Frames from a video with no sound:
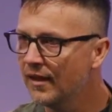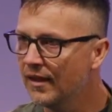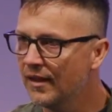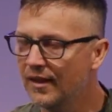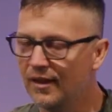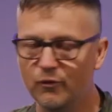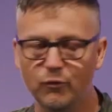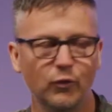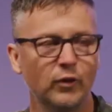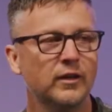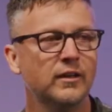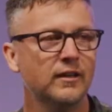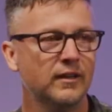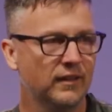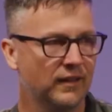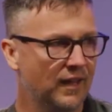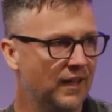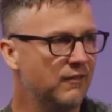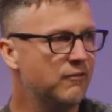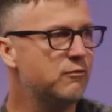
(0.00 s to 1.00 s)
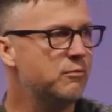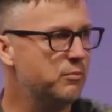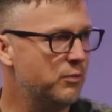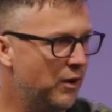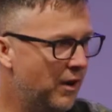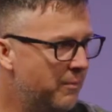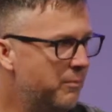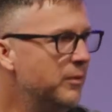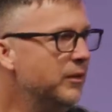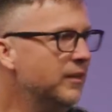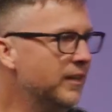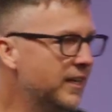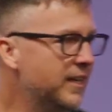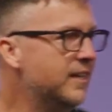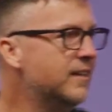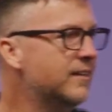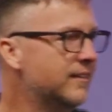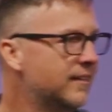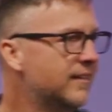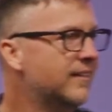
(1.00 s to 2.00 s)
If we're going to love properly,
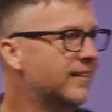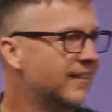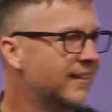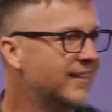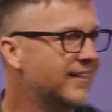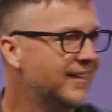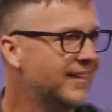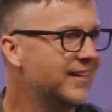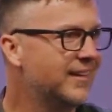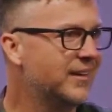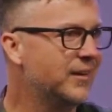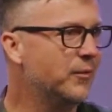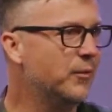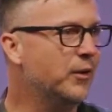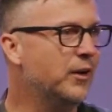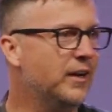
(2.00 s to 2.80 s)
we're